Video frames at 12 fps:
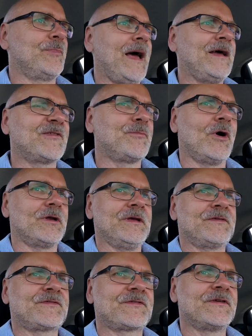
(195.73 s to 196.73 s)
blind spot
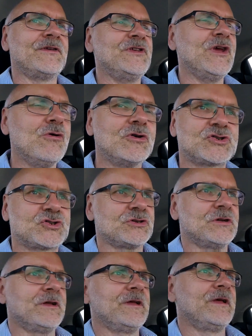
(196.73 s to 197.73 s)
is huge.
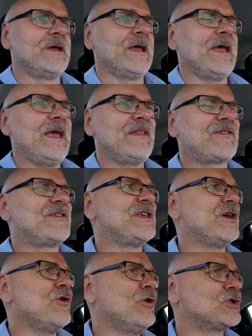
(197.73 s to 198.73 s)
It's
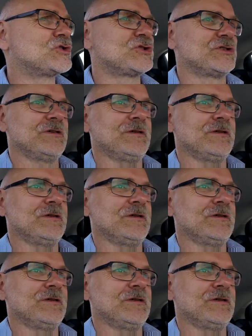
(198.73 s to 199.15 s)
huge.